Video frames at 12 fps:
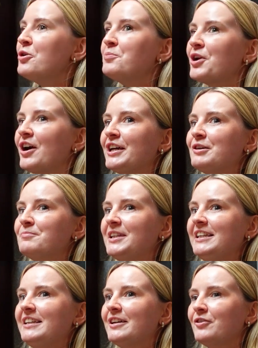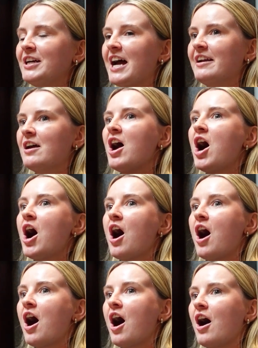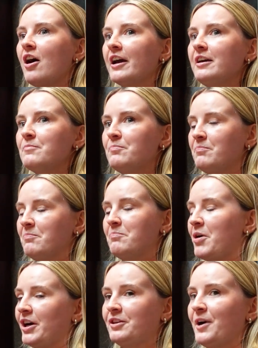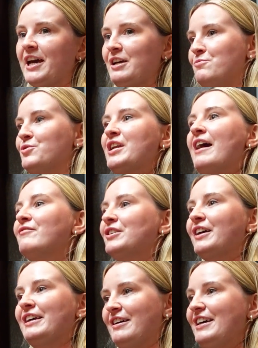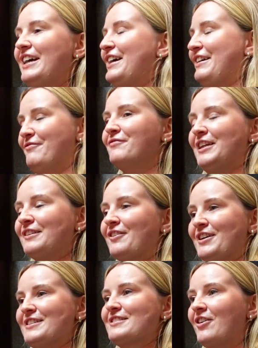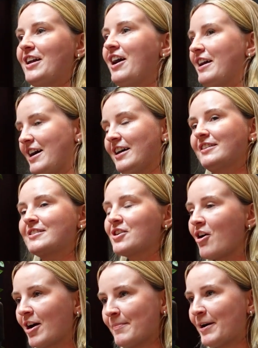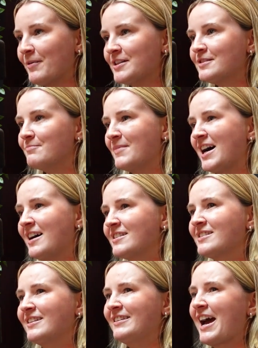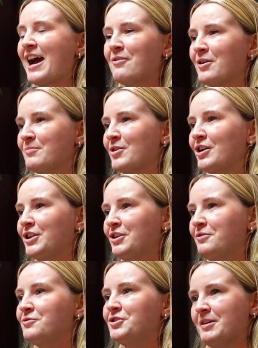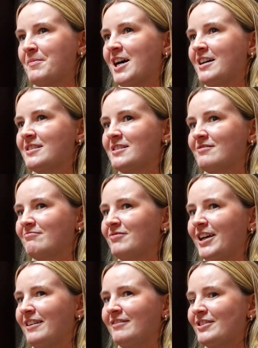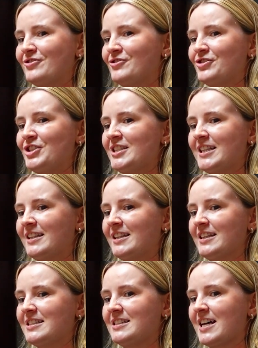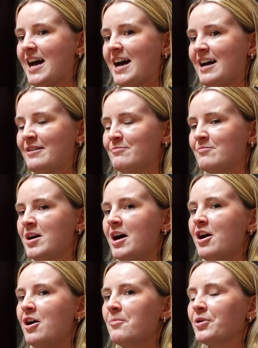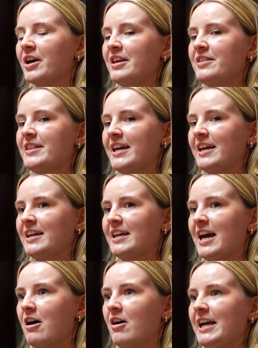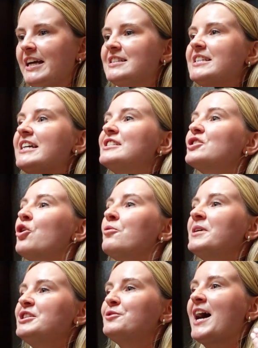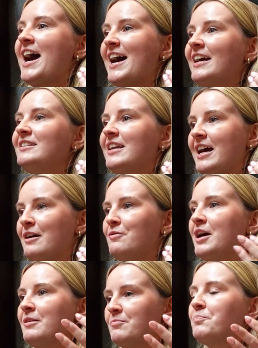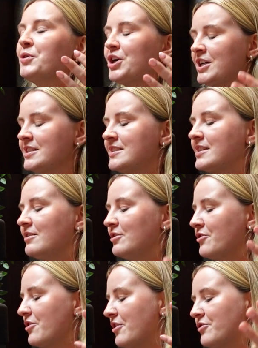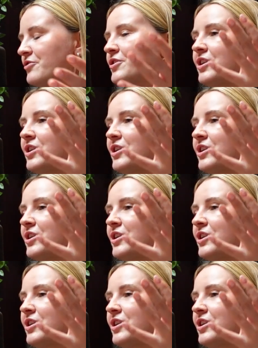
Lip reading: but I completely agree. And I, by the way, would never like villainize. At the time I wasn't mad. Now I'm not hugely mad like that she did this. But I think it's coming to a head now. And because the